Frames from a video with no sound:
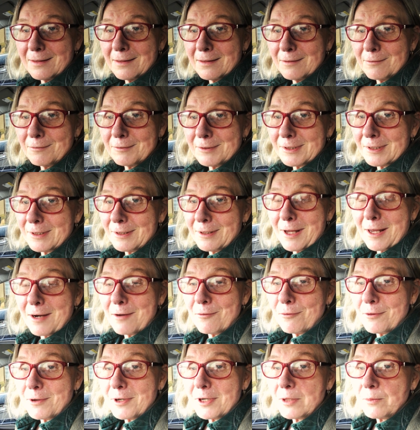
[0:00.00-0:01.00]
It was a lot
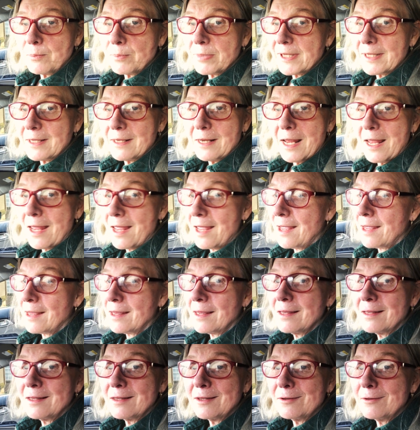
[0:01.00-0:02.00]
of work, but
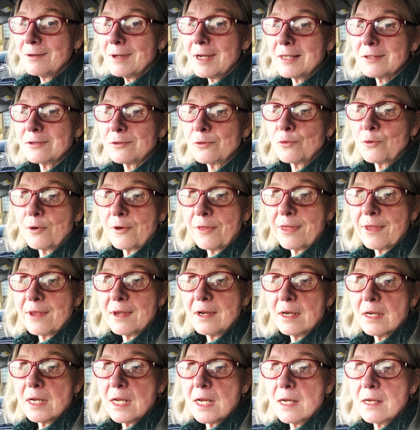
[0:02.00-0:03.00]
hey, you guys are worth
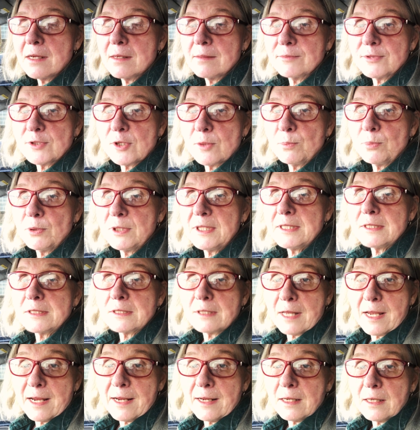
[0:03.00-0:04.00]
it. So please
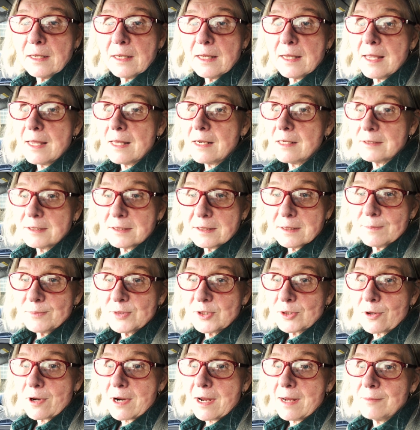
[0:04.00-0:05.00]
like and
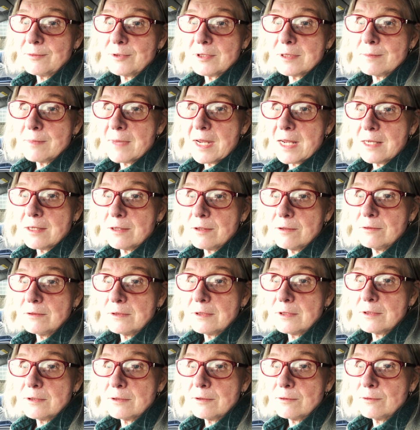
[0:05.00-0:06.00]
subscribe to my
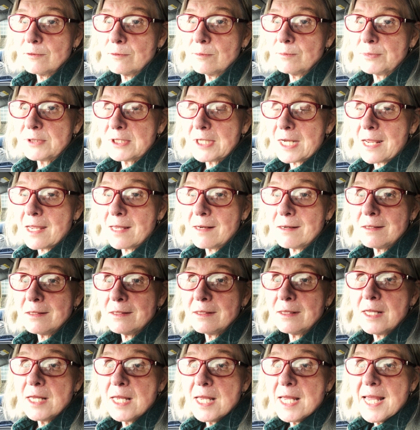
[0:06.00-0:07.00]
YouTube
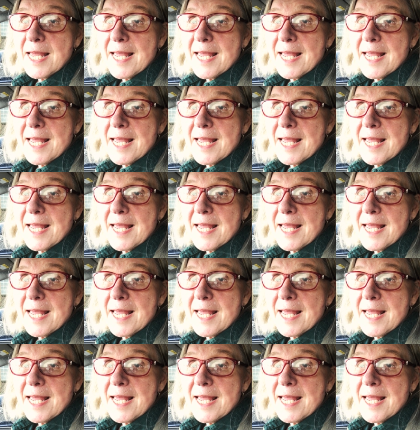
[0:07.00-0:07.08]
channel.